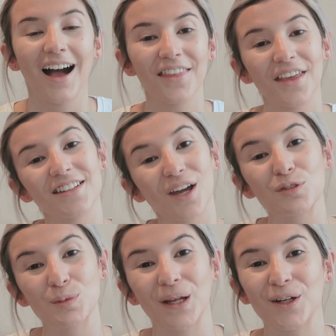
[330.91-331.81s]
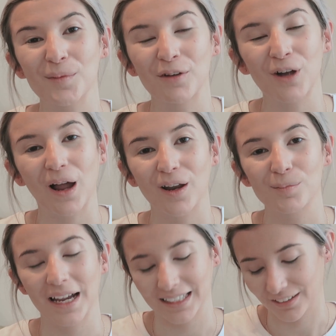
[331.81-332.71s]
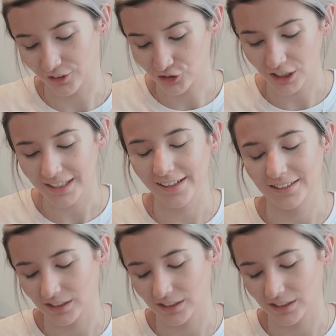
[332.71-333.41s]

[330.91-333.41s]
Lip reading: And then time to put a little bit of colour back in the cheek.